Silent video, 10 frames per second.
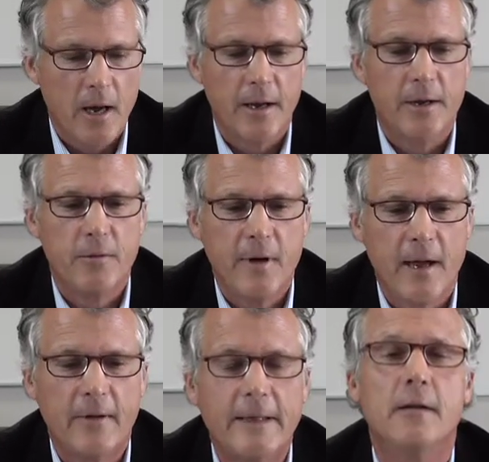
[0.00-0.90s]
you
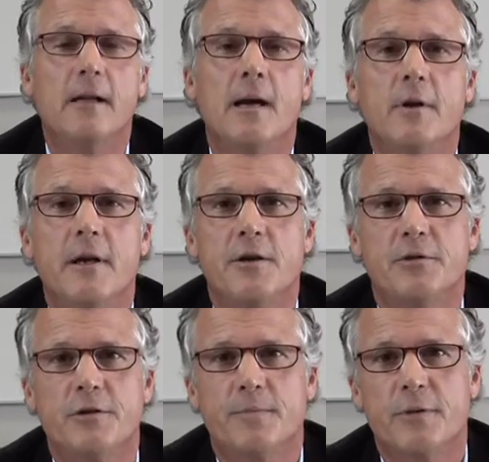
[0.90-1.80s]
have a legal
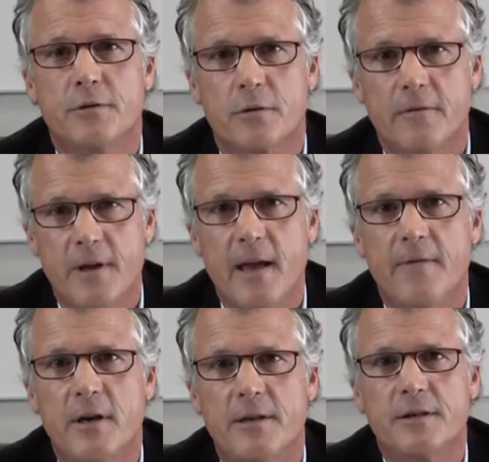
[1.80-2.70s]
obligation to preserve the
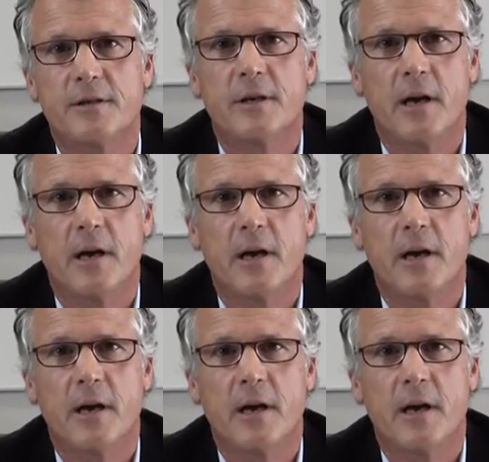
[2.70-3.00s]
evidence